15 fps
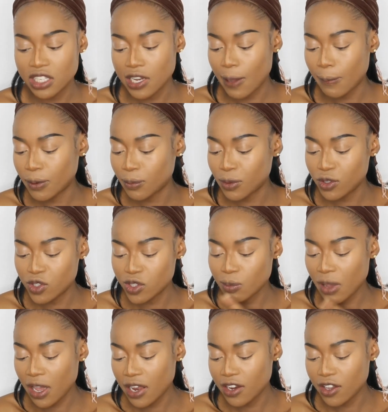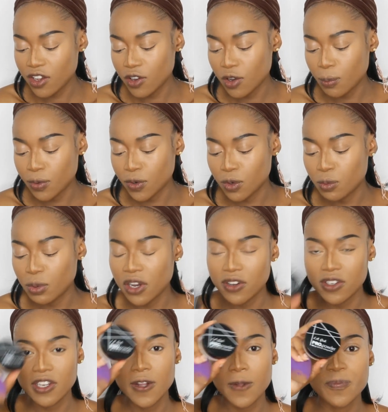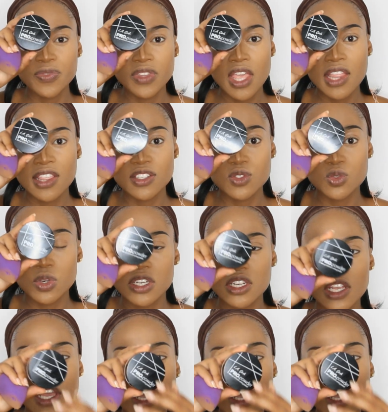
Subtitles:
I'm going to be using my LA Pro powder. This one